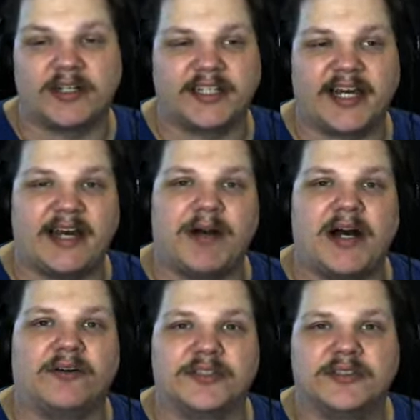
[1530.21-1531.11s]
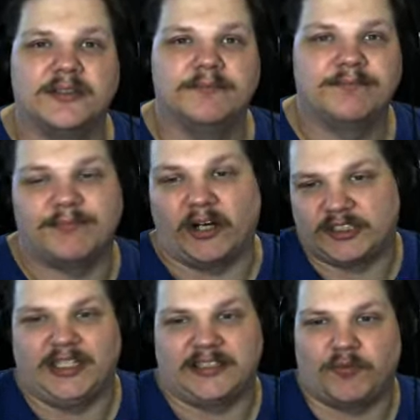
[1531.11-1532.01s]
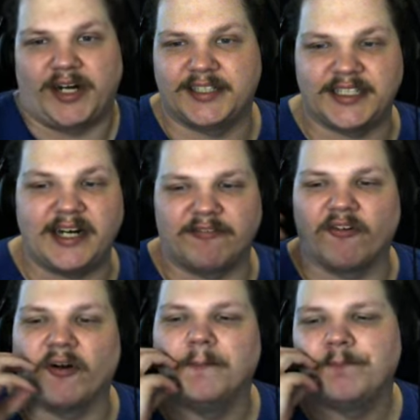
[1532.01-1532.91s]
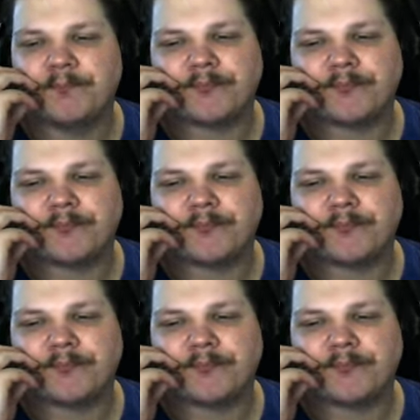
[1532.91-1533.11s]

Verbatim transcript: try the game out, because that's what it's here for.